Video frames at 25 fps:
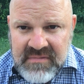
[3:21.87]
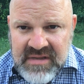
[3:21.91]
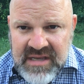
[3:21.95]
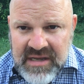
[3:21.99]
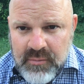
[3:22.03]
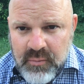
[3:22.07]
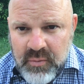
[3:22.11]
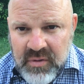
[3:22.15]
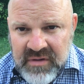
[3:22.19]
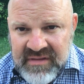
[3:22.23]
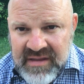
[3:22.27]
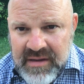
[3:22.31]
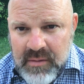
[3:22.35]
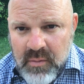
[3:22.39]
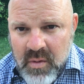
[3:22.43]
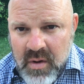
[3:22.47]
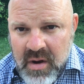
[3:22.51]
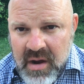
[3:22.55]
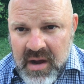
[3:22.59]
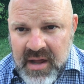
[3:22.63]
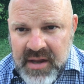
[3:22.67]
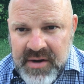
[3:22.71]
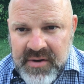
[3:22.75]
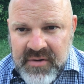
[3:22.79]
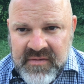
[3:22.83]
getting what they
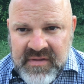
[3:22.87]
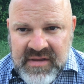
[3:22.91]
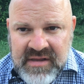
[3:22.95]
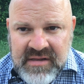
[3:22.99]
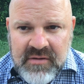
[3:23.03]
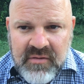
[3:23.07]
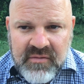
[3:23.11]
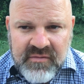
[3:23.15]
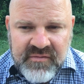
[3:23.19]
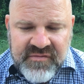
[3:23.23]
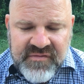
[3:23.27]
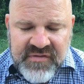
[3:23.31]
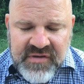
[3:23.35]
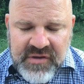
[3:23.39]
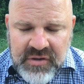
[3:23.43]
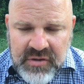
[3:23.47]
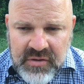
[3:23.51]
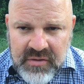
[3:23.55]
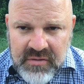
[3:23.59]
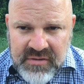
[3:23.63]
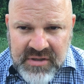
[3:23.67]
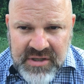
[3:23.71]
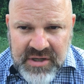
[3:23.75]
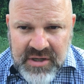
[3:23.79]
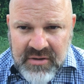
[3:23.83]
want, or they don't
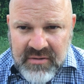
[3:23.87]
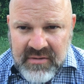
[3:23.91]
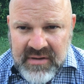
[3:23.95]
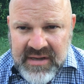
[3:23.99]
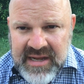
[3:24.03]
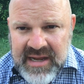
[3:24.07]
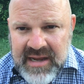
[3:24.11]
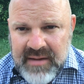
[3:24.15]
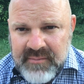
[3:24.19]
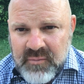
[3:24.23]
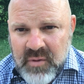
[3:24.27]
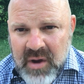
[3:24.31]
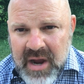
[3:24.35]
feel, hey,